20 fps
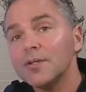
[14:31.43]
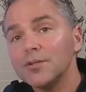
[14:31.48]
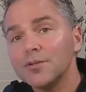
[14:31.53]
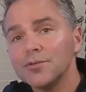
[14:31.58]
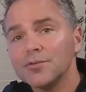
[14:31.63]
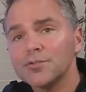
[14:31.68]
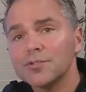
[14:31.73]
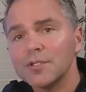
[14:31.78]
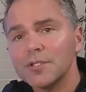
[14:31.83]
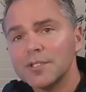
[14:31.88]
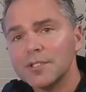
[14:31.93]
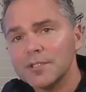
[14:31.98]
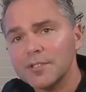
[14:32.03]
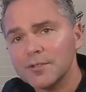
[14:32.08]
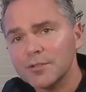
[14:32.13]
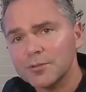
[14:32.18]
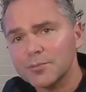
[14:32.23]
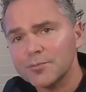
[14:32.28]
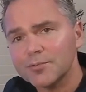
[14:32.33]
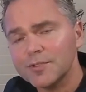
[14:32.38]
usually
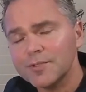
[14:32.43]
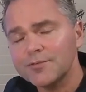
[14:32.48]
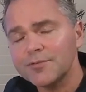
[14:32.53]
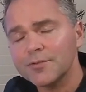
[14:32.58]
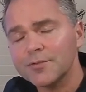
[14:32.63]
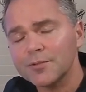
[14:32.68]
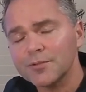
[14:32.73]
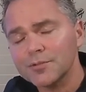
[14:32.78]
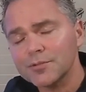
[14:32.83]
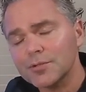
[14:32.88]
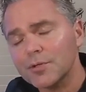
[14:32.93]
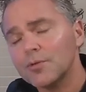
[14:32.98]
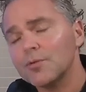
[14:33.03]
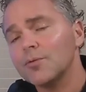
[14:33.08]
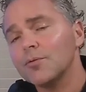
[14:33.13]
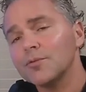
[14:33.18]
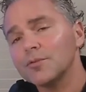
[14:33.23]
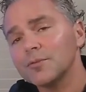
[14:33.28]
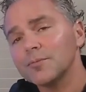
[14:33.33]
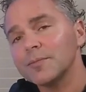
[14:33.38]
those peripherals are
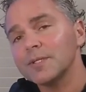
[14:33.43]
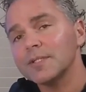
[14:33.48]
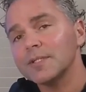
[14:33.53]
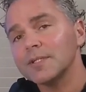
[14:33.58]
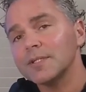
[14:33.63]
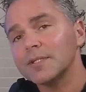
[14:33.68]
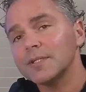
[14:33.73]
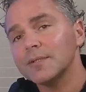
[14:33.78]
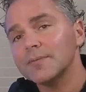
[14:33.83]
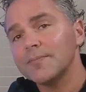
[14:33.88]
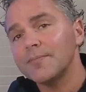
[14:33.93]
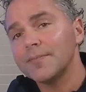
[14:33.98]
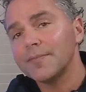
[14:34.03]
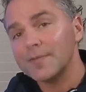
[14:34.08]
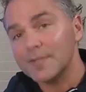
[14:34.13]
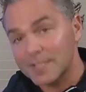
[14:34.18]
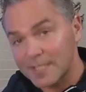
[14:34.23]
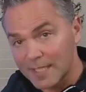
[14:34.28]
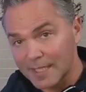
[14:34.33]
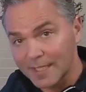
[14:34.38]
automatically
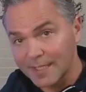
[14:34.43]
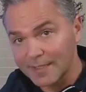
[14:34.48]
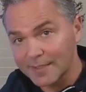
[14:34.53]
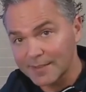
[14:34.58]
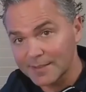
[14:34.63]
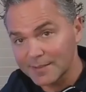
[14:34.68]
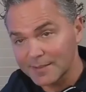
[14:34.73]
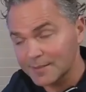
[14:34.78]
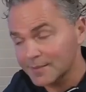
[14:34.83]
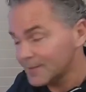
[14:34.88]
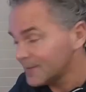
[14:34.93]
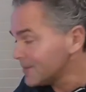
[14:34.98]
selected.